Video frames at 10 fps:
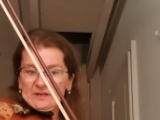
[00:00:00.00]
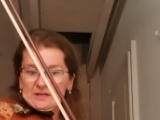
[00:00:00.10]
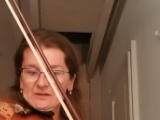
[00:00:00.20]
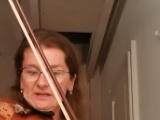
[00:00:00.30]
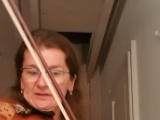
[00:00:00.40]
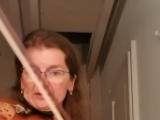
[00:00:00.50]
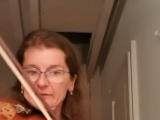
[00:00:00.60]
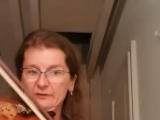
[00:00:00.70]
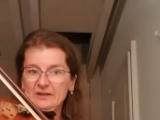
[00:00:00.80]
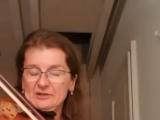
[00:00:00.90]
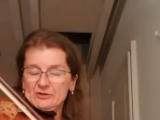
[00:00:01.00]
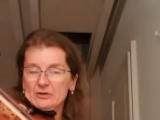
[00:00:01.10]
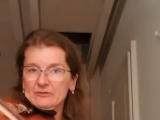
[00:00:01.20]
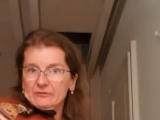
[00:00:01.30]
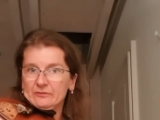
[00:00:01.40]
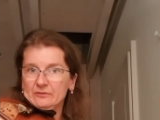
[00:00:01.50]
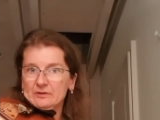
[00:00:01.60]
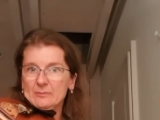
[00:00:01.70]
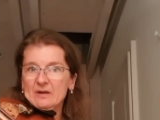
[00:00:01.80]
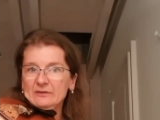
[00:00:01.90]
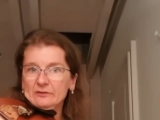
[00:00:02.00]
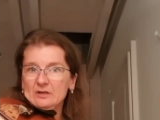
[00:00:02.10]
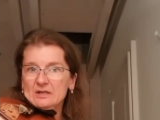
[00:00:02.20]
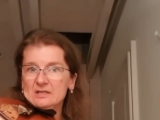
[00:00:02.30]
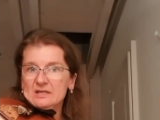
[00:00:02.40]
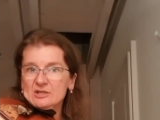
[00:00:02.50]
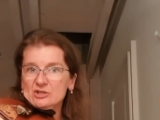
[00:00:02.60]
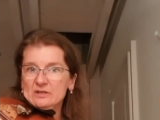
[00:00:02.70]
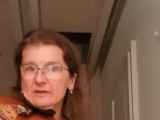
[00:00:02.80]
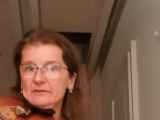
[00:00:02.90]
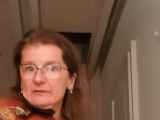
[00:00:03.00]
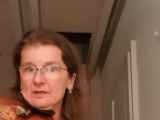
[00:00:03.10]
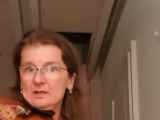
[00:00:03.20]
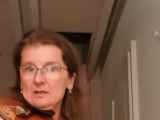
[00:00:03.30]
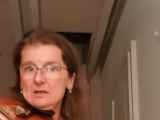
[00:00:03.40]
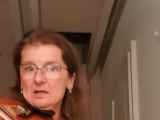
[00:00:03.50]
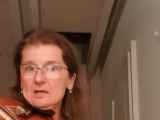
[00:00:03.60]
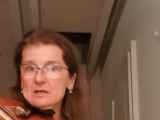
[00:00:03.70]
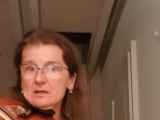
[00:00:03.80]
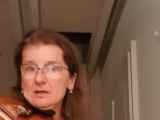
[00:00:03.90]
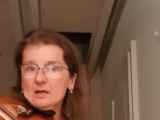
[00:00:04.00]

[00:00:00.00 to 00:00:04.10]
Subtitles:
that the center of the muscular tension is in here,